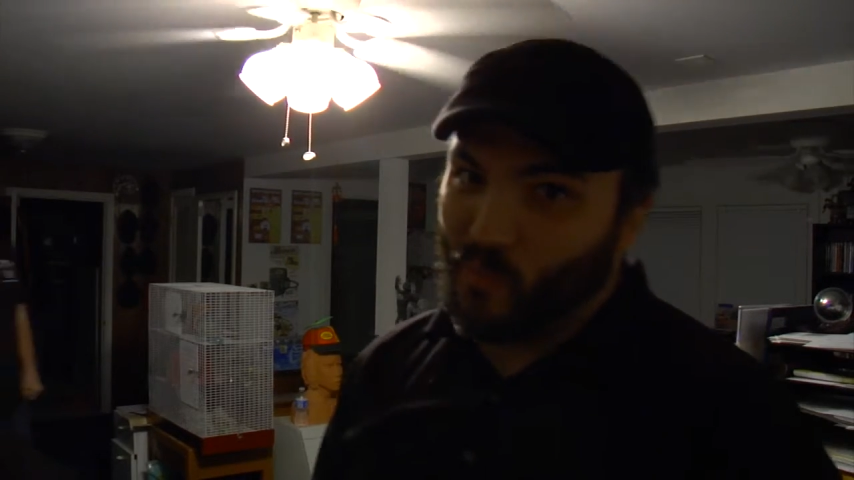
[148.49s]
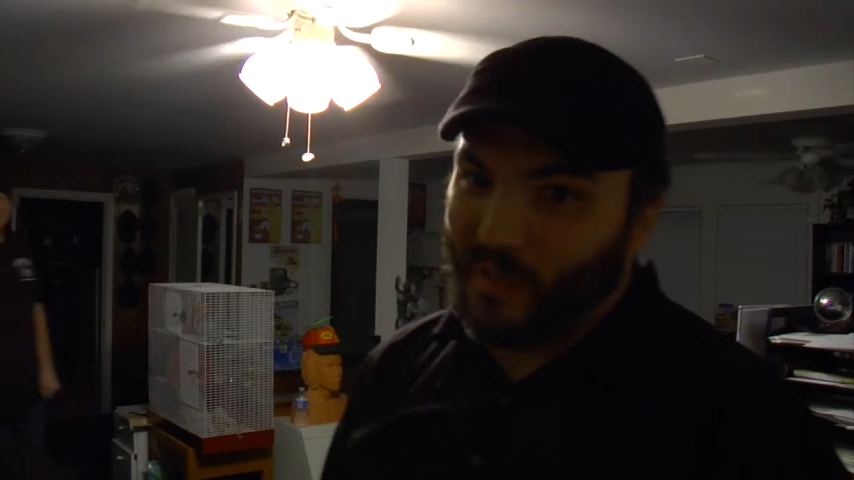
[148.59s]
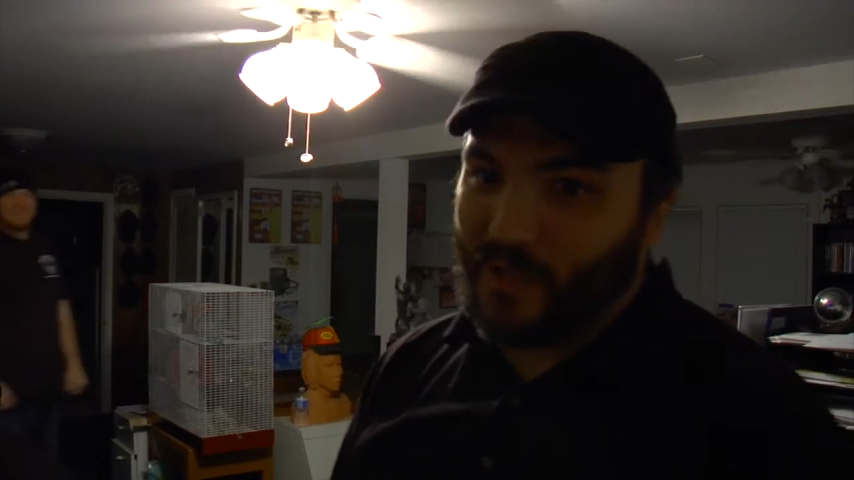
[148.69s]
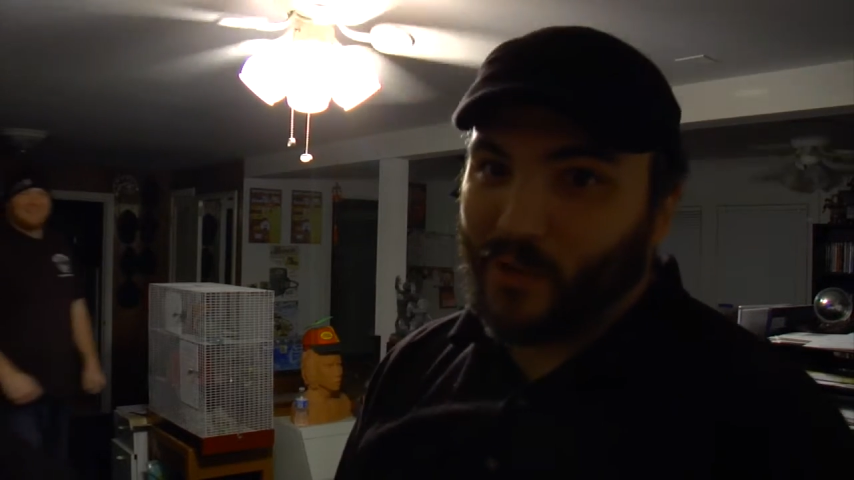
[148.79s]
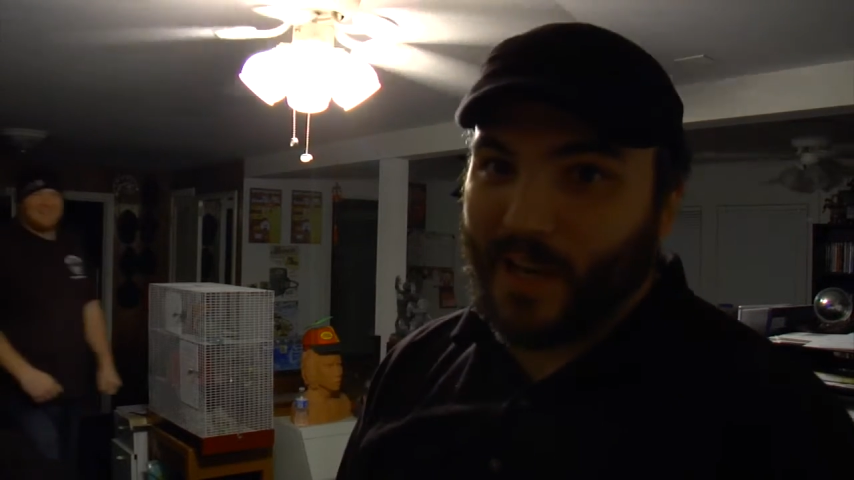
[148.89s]

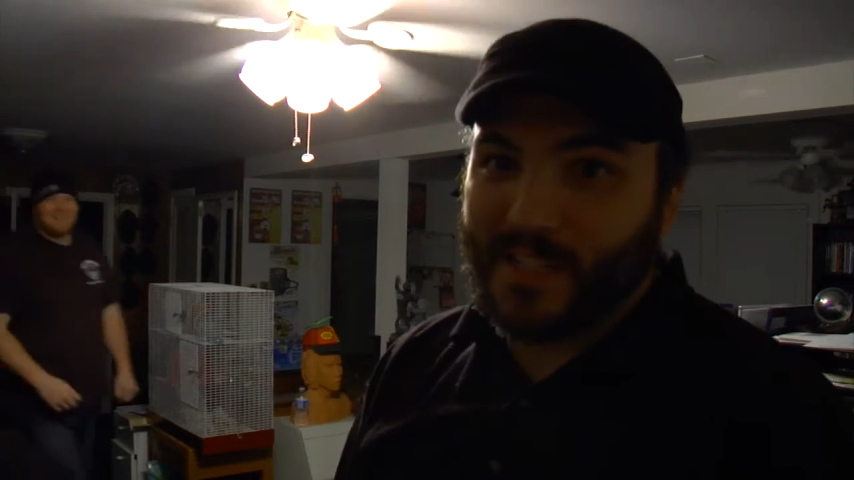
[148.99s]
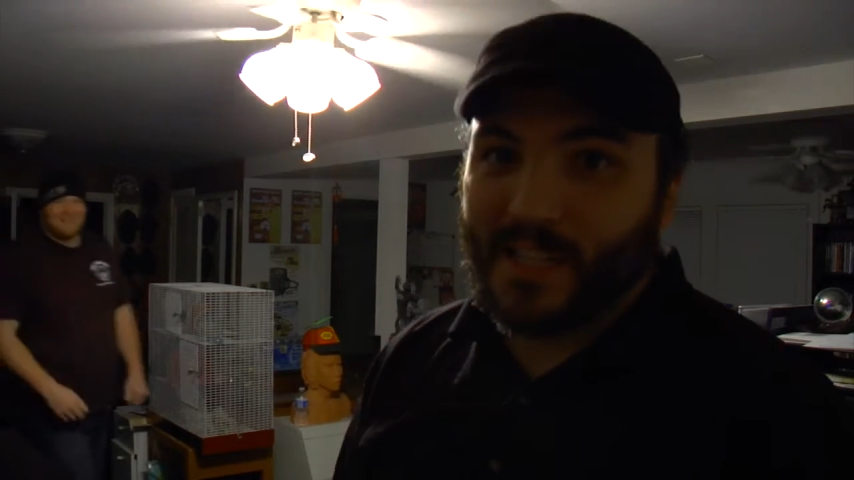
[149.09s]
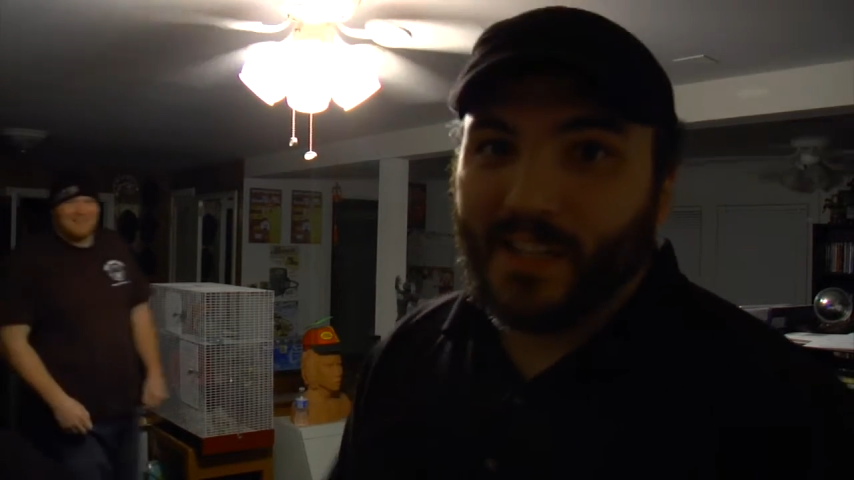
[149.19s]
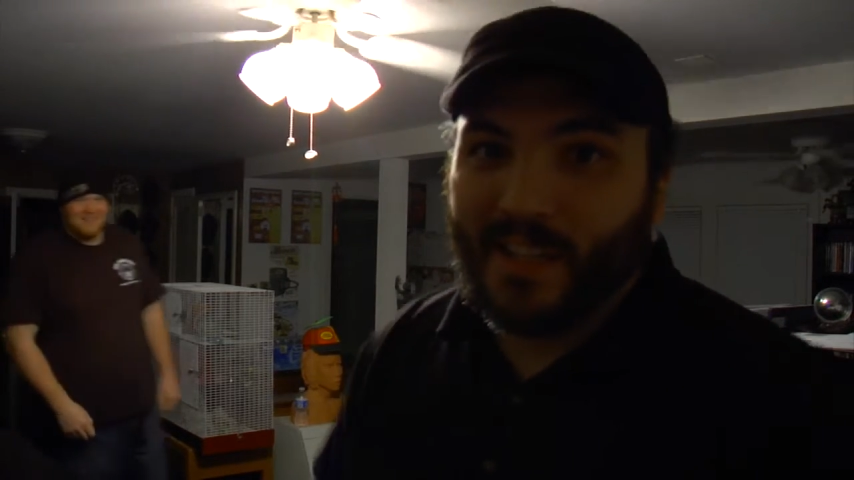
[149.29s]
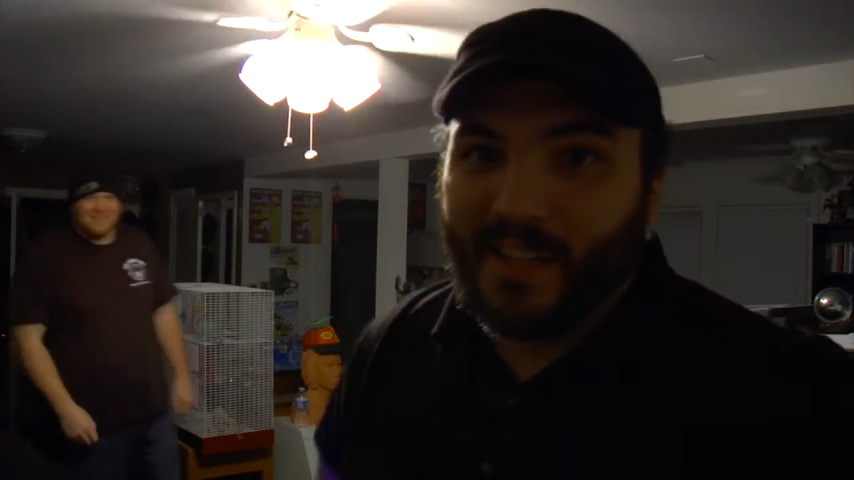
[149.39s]
really
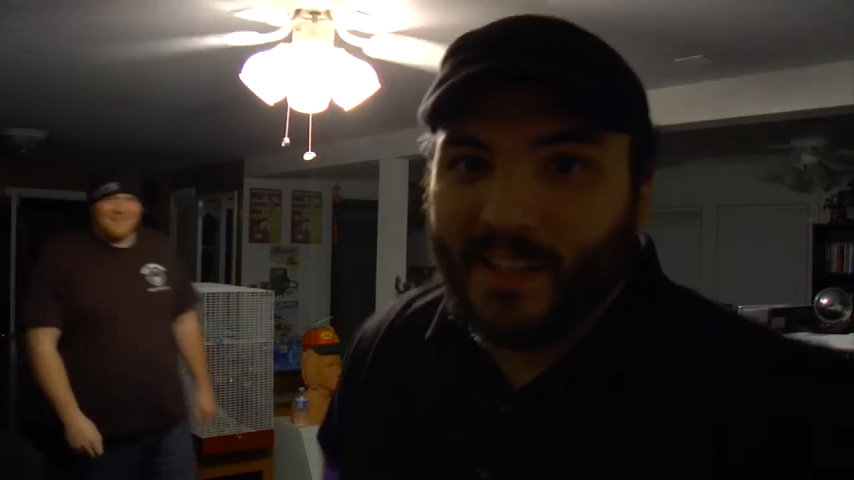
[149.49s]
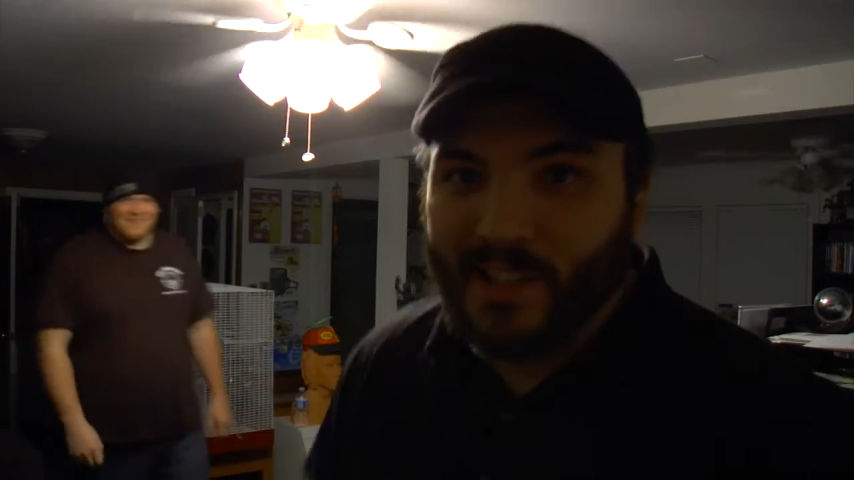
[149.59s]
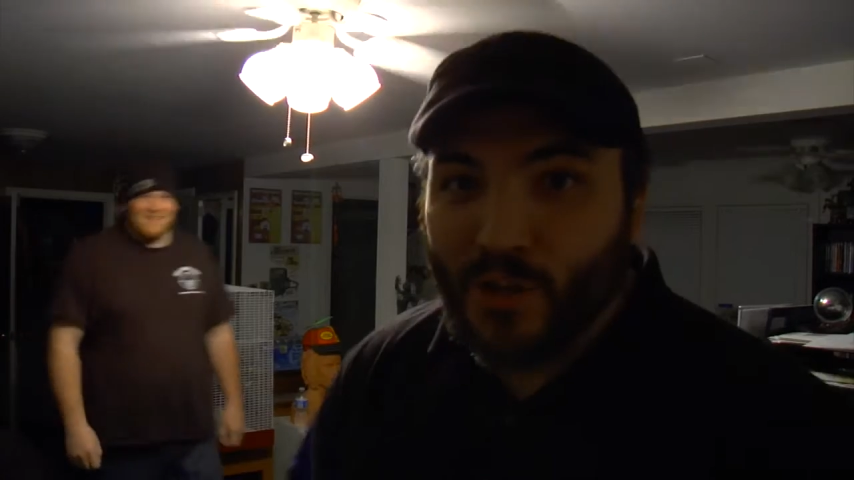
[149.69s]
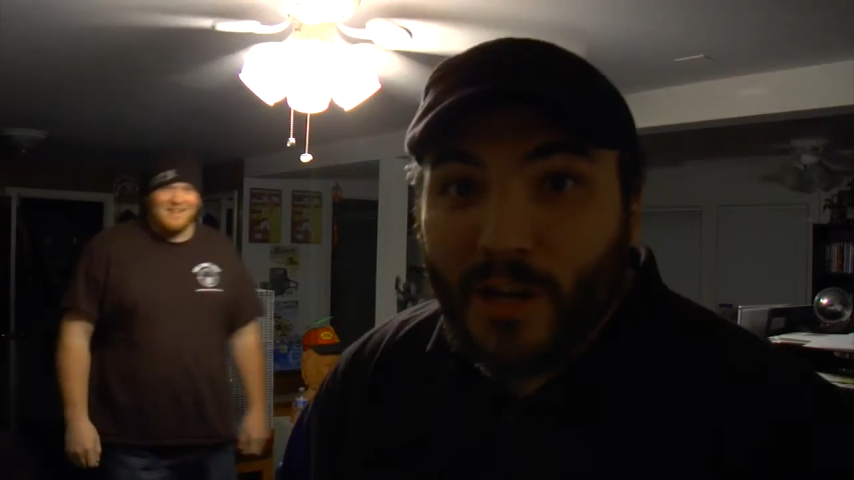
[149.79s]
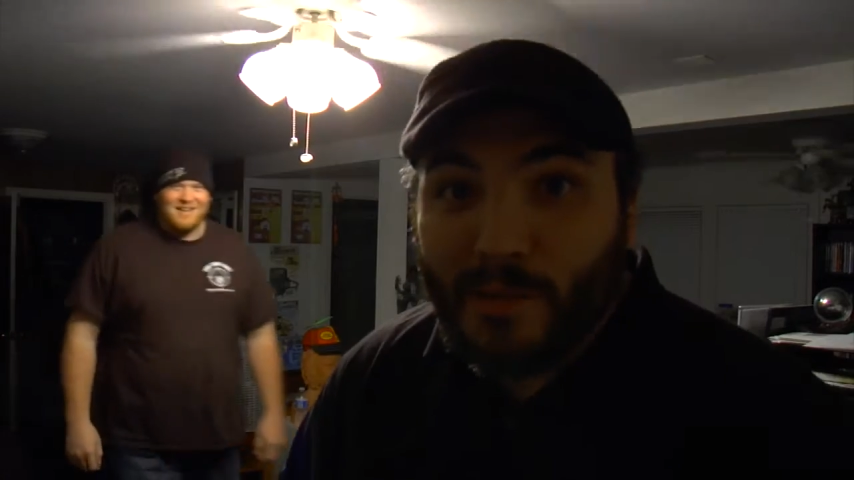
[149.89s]
crazy.
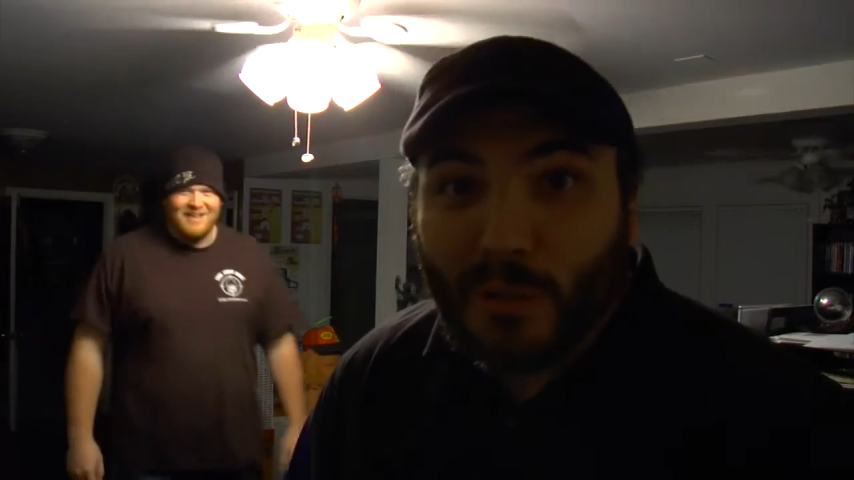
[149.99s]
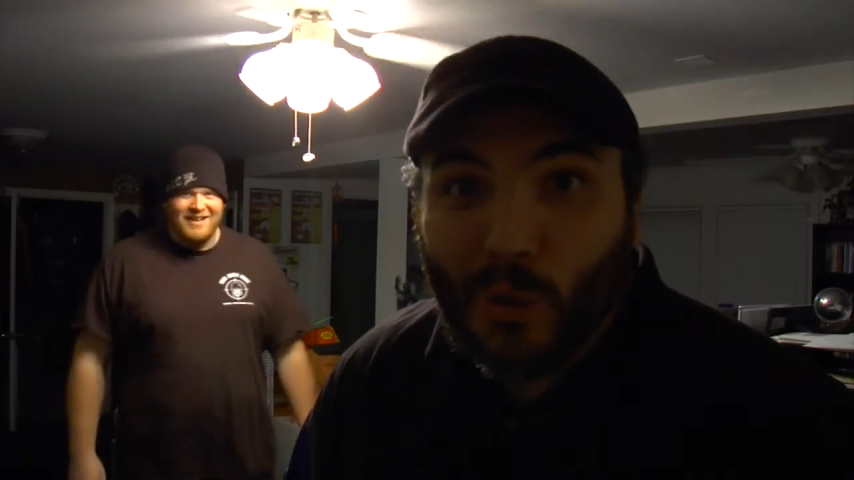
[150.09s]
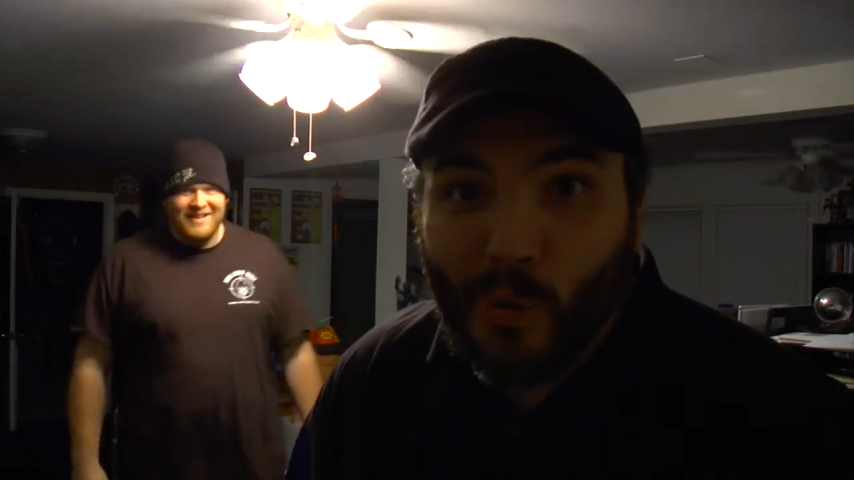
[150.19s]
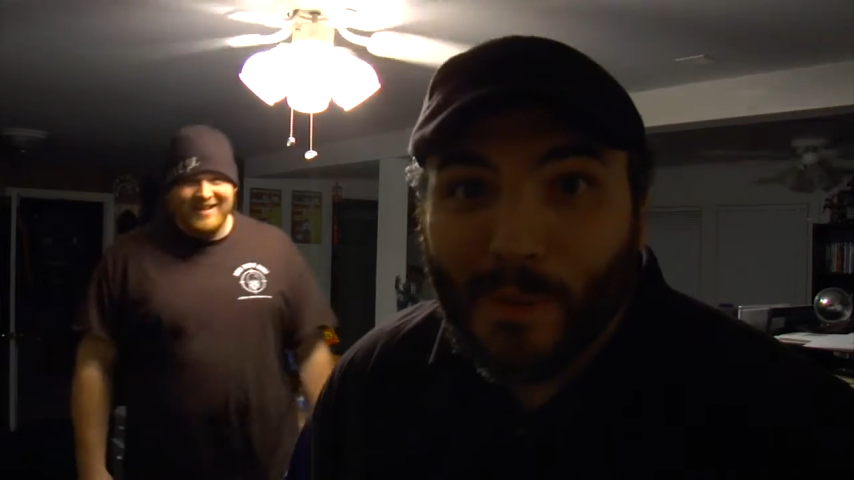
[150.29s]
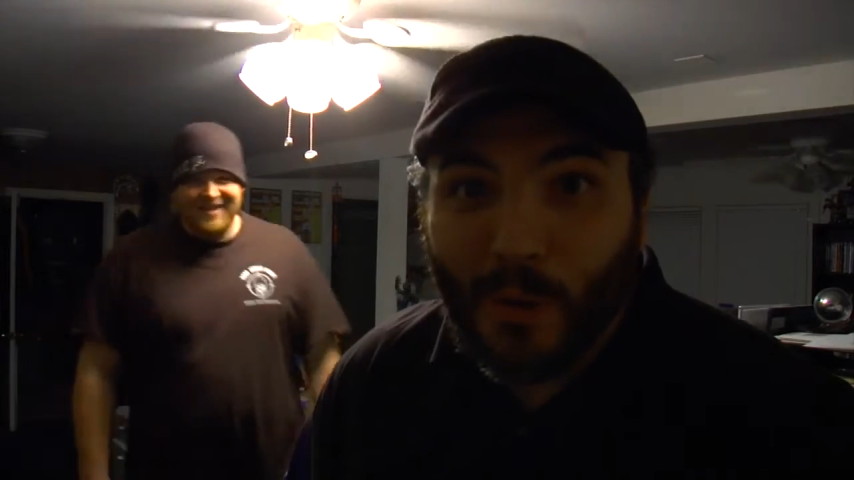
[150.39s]
They're trying to
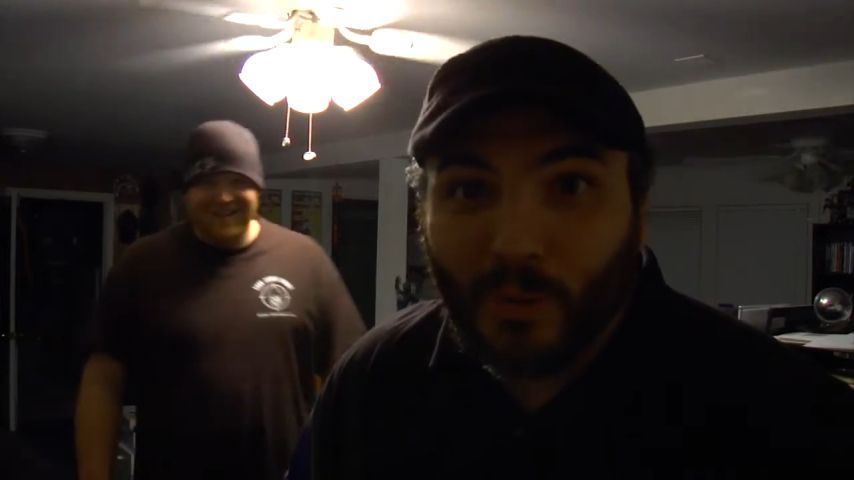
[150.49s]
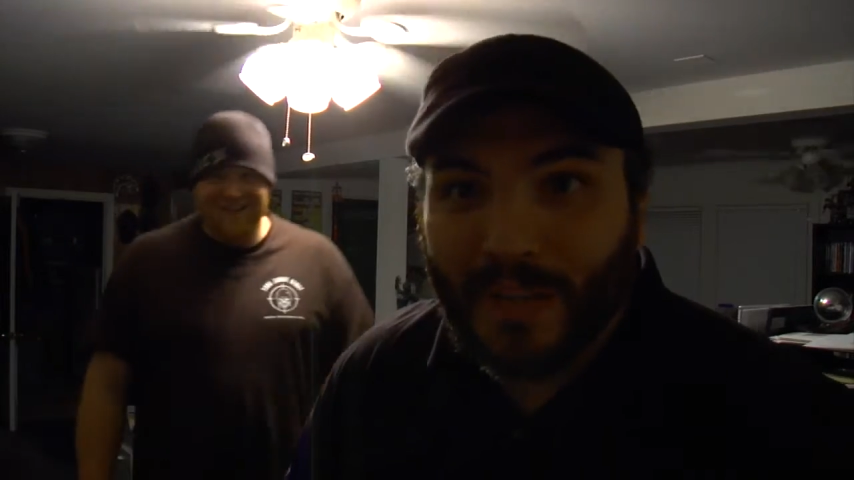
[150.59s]
blow up an old